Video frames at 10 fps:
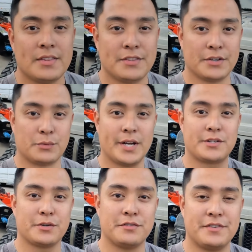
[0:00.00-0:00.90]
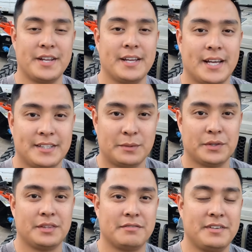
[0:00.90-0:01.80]
The retrofitting I did
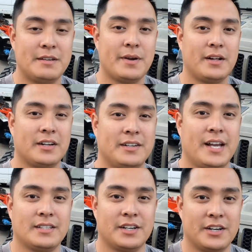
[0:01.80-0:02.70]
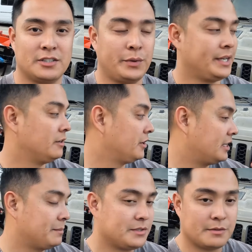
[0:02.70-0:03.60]
with the female connector so it can hook
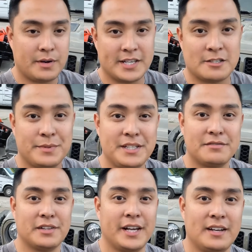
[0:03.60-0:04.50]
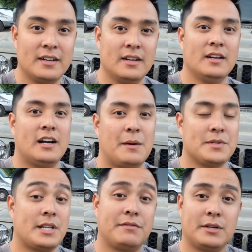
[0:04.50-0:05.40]
up to my Speedflate
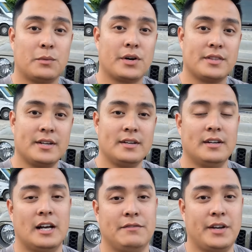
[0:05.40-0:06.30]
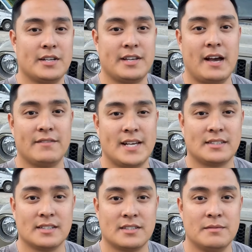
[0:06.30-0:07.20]
is definitely worth it if you guys have that
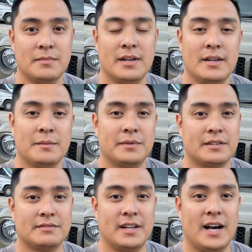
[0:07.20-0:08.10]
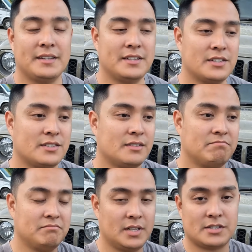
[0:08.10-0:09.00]
system. But if not, this is
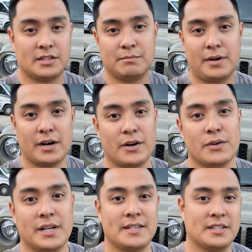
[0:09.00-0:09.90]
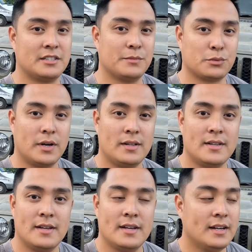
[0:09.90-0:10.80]
a subpar okay system as well.
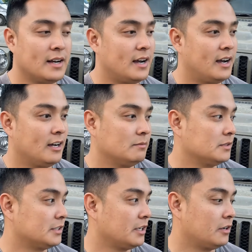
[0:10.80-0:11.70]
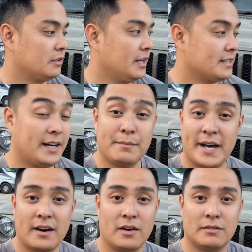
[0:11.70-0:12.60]
So not bad
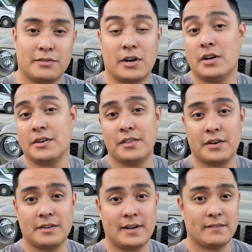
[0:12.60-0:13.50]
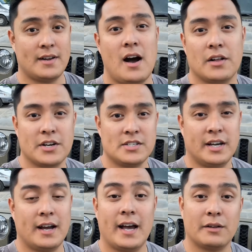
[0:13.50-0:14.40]
at all. For $135,
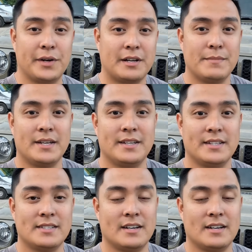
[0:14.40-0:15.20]
I highly recommend it.